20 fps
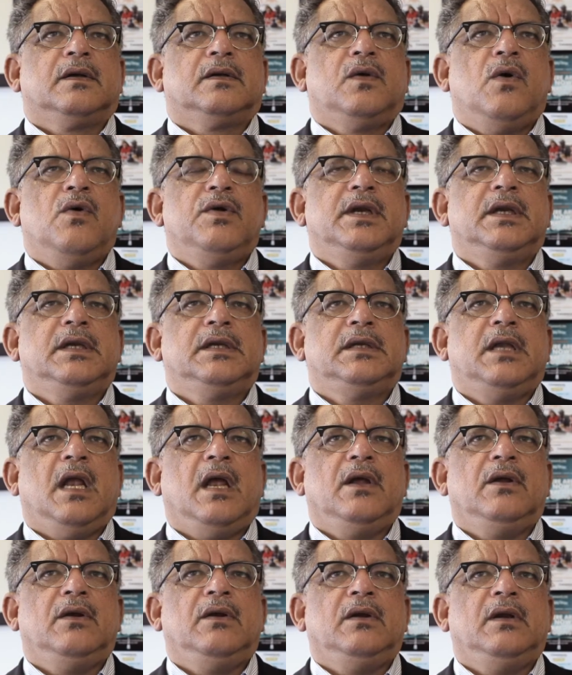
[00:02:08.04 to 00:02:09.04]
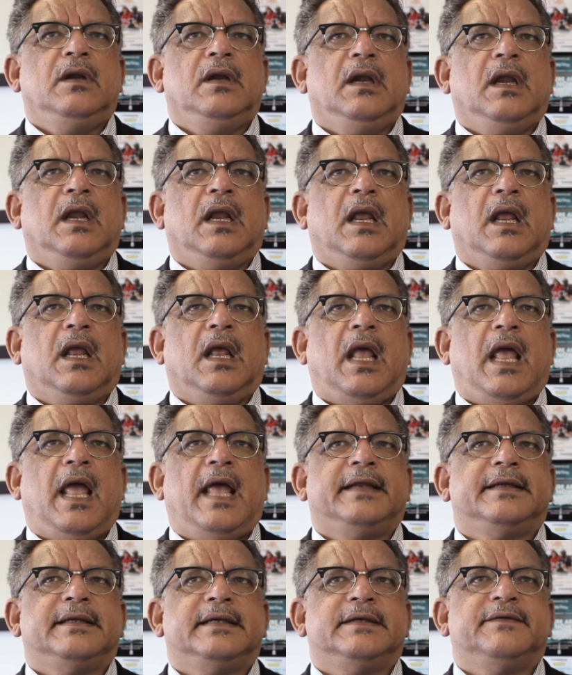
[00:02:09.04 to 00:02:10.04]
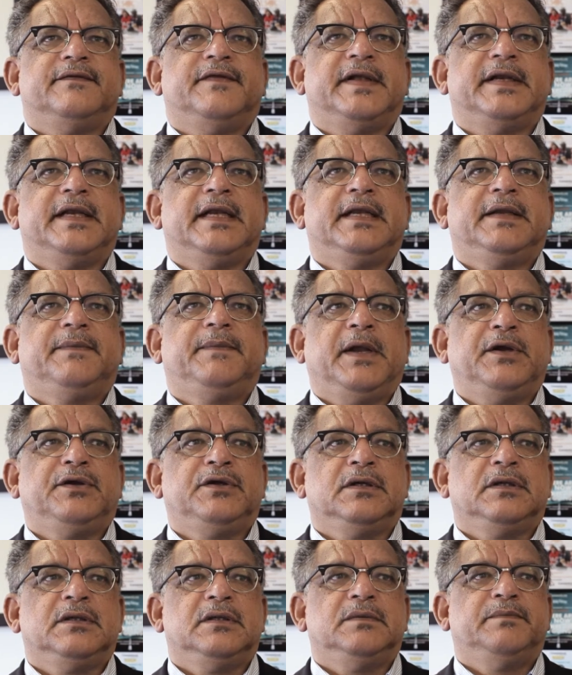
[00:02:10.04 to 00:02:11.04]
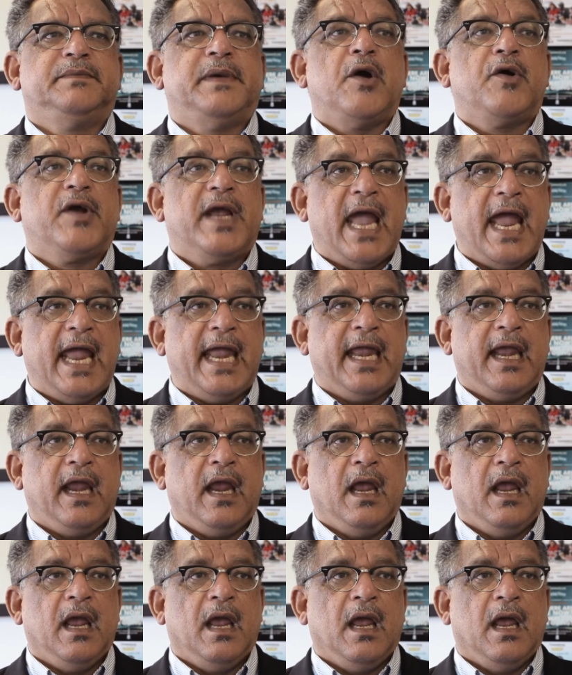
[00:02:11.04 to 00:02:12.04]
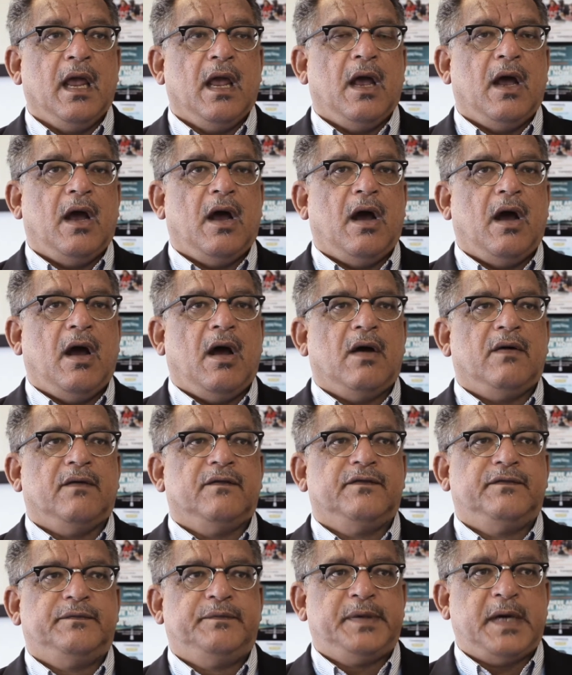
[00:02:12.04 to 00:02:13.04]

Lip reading: Cornerstone has a very special bouquet of